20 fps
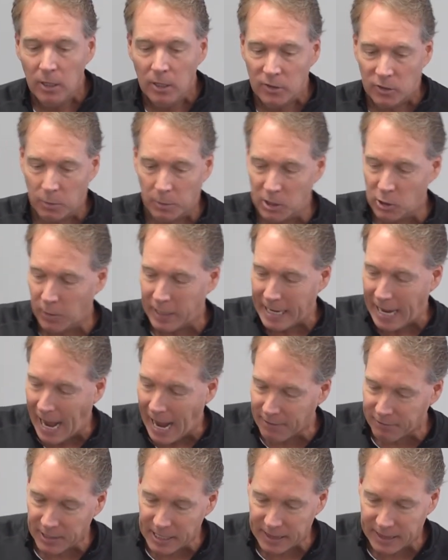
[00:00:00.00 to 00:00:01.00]
So we're doing
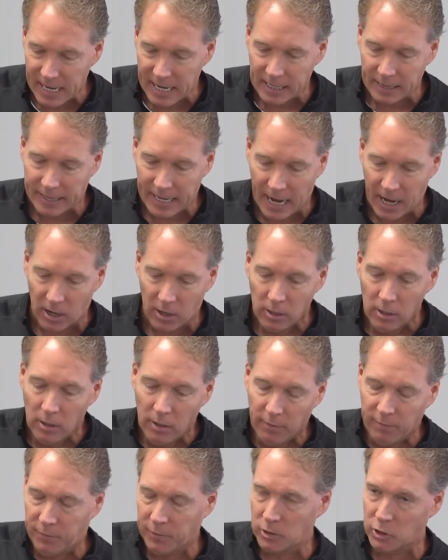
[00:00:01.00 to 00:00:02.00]
everything there
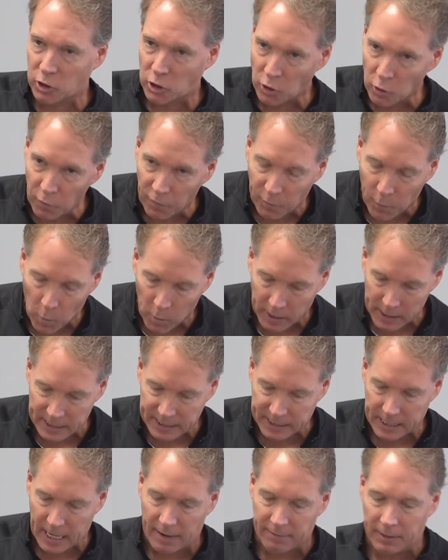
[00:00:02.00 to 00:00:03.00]
for two
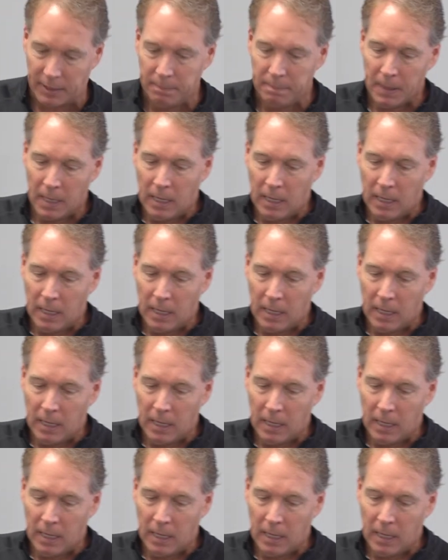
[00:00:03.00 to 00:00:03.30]
forty-seven.